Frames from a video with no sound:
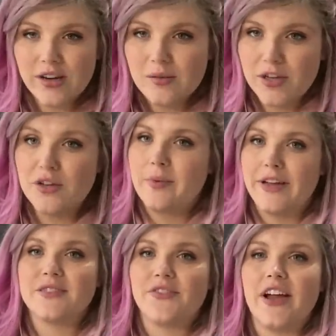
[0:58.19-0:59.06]
to be your
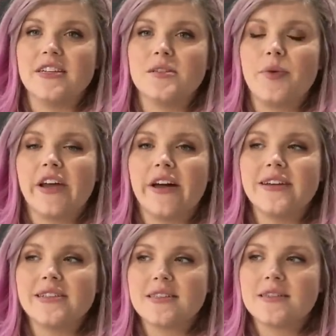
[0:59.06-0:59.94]
best friend
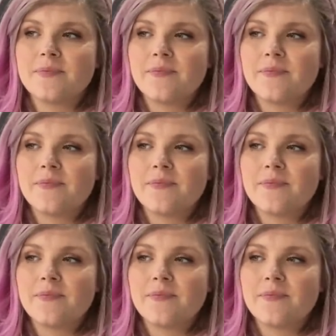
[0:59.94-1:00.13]
because